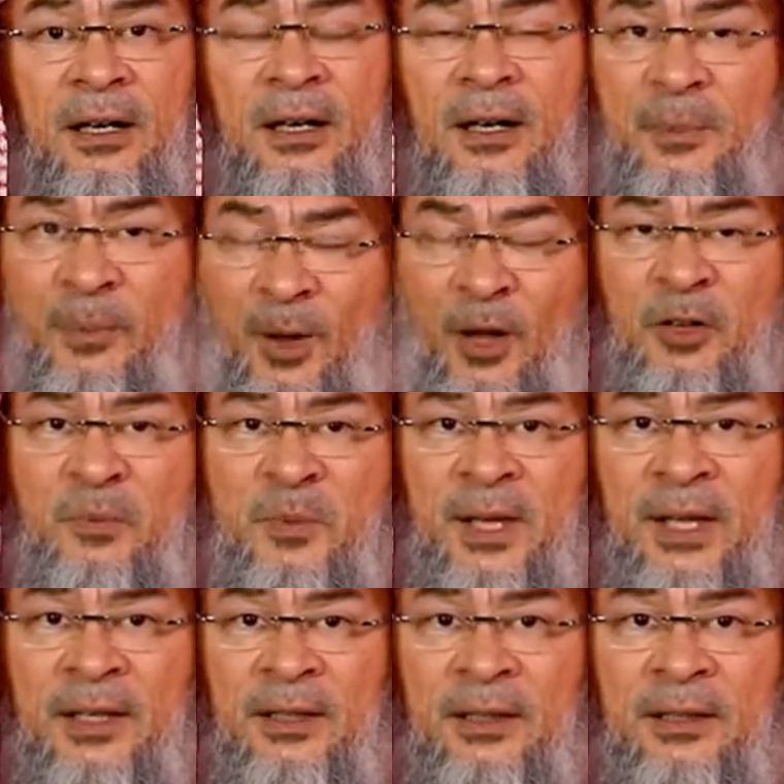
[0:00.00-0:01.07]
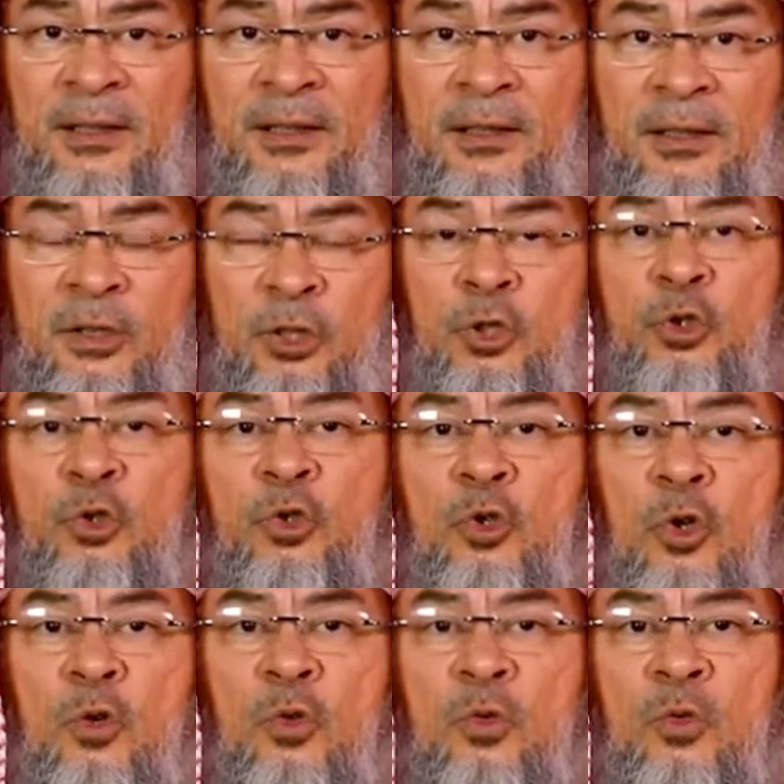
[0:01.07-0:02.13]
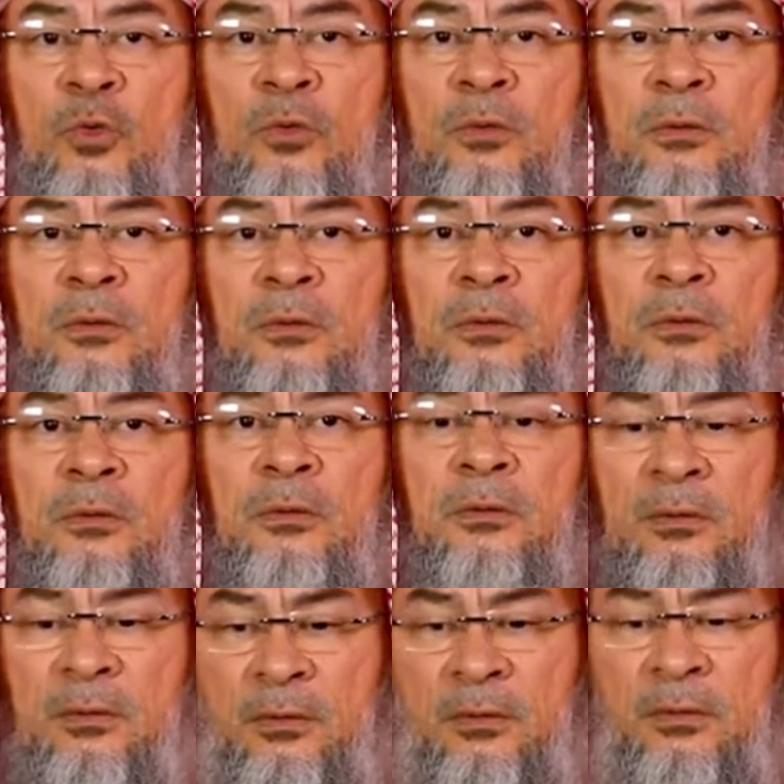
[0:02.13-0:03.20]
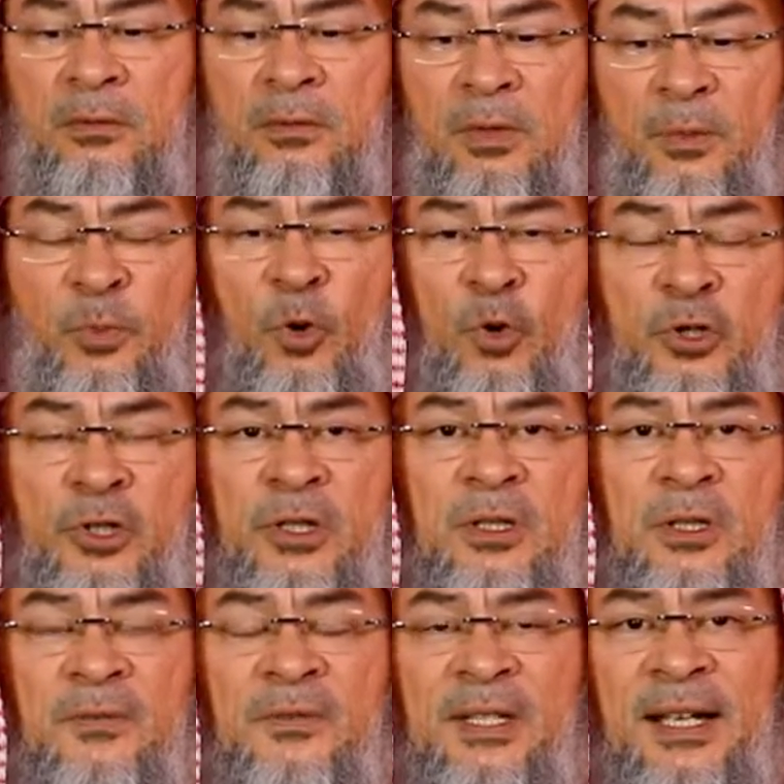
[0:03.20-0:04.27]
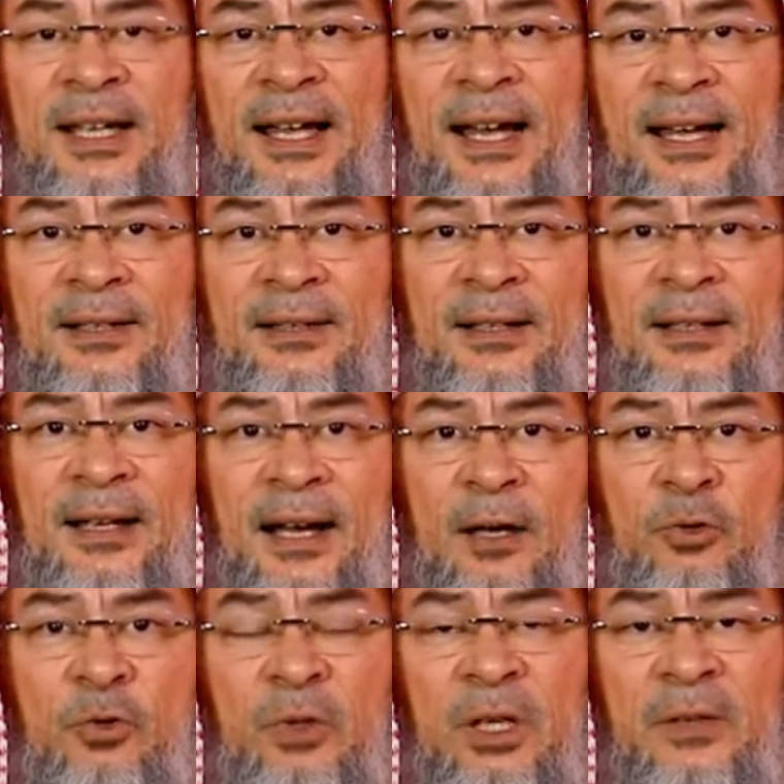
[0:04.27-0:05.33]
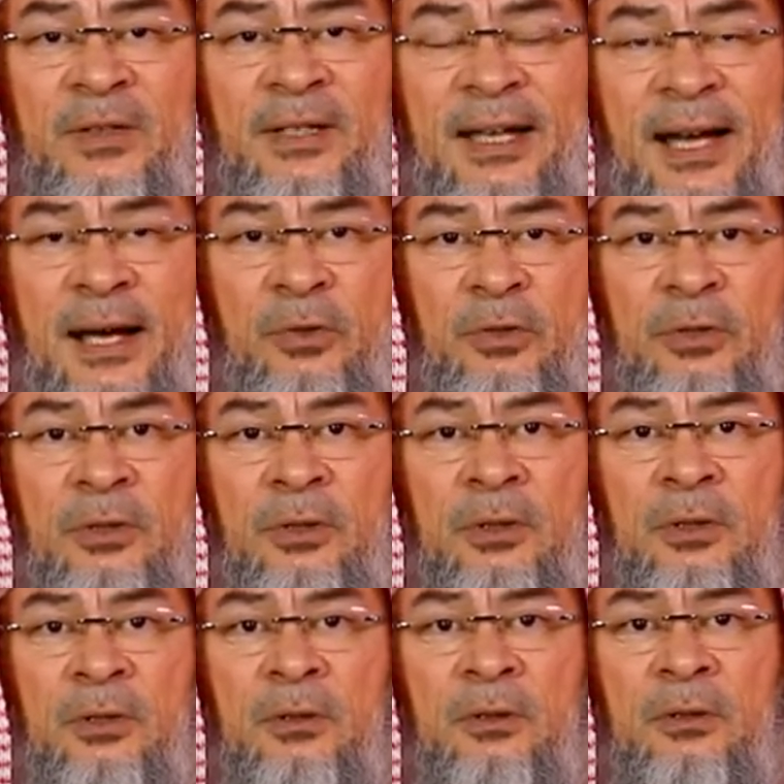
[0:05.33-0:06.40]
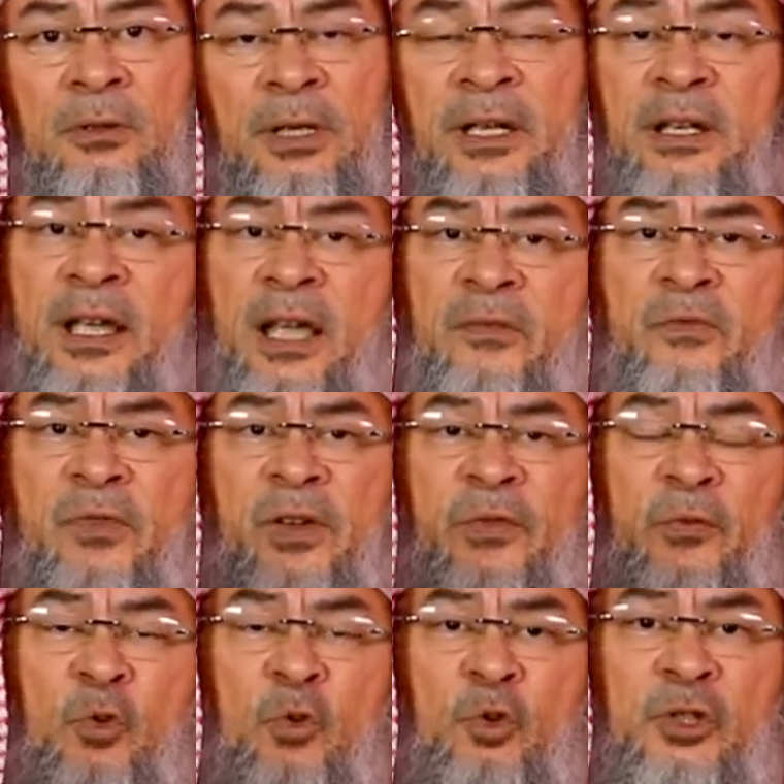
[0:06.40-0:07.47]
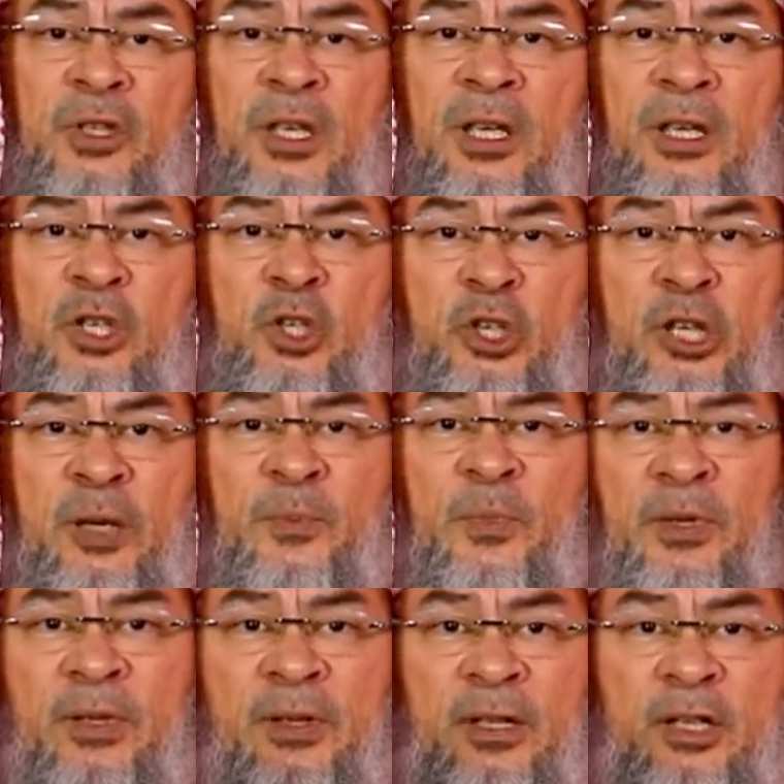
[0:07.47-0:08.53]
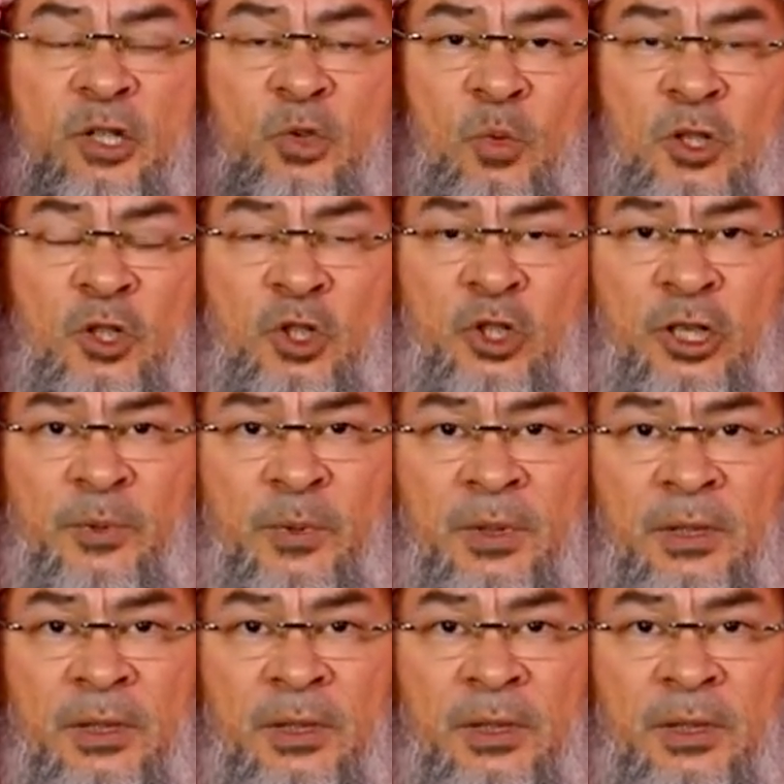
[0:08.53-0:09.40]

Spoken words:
upon me to know the portions of zakat and how to give it out? In every 40 sheep, there is one sheep.